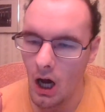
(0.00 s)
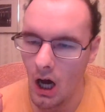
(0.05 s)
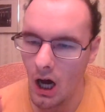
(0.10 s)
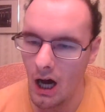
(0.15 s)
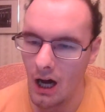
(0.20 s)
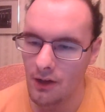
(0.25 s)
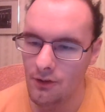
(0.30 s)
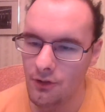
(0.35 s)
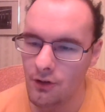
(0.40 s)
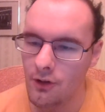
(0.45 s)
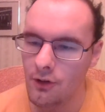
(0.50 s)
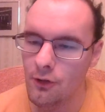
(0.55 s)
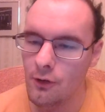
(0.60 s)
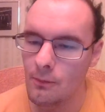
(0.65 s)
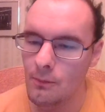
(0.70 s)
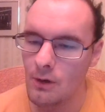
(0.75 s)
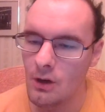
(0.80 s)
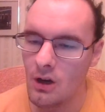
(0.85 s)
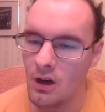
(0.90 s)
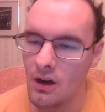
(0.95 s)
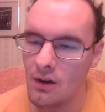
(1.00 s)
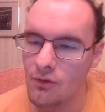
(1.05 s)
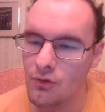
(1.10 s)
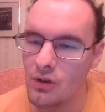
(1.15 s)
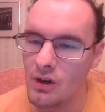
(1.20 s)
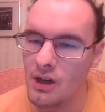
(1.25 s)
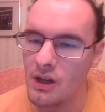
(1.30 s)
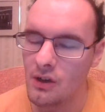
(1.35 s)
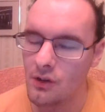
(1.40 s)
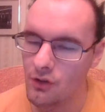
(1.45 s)

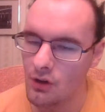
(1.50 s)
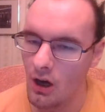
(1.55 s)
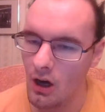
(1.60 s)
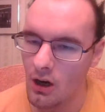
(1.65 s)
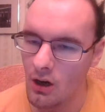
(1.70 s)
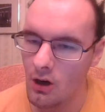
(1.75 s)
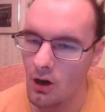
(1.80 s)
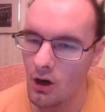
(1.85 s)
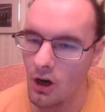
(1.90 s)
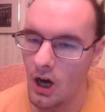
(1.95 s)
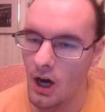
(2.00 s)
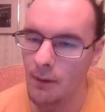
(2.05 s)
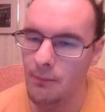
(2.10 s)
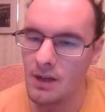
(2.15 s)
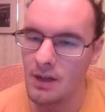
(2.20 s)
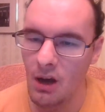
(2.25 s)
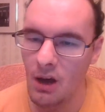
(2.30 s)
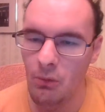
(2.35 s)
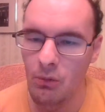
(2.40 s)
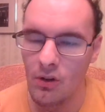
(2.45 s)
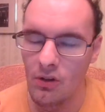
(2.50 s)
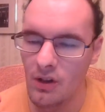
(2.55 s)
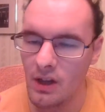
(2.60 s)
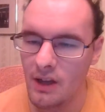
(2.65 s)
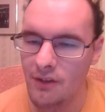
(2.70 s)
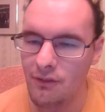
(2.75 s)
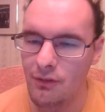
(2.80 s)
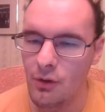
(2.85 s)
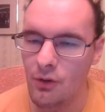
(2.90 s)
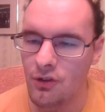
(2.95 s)
autismrecovery.com and I will
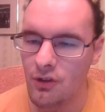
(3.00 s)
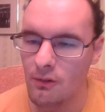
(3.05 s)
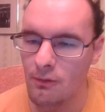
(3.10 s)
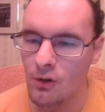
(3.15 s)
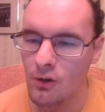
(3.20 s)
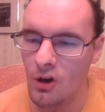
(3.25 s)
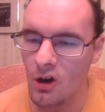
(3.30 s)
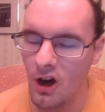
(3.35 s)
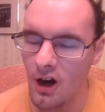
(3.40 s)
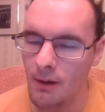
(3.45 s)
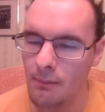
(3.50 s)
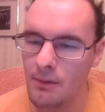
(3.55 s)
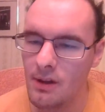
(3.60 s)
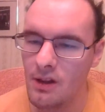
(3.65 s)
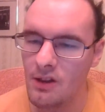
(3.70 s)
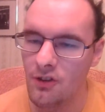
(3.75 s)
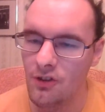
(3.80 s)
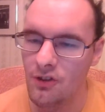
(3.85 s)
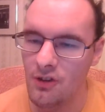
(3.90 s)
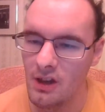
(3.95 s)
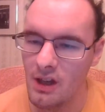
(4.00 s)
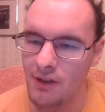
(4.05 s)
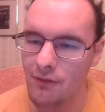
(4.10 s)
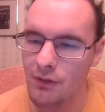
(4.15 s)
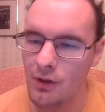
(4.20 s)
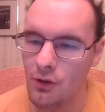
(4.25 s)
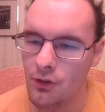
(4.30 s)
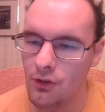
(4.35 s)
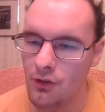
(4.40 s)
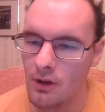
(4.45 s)
leave you some comments, leave
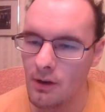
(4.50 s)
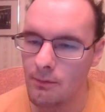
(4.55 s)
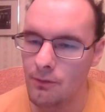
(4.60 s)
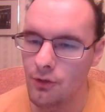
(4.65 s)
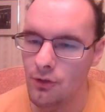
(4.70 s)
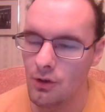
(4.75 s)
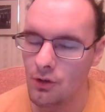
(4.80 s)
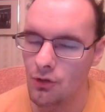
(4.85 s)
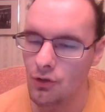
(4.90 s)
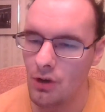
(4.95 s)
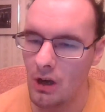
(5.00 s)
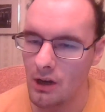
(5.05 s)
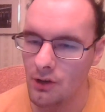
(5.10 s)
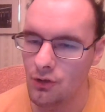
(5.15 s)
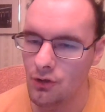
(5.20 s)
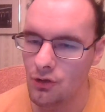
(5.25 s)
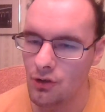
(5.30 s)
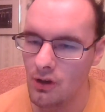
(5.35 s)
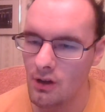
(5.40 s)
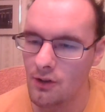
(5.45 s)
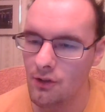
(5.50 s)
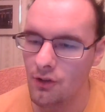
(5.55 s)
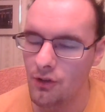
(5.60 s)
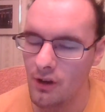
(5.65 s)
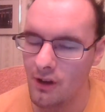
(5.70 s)
you some suggestions,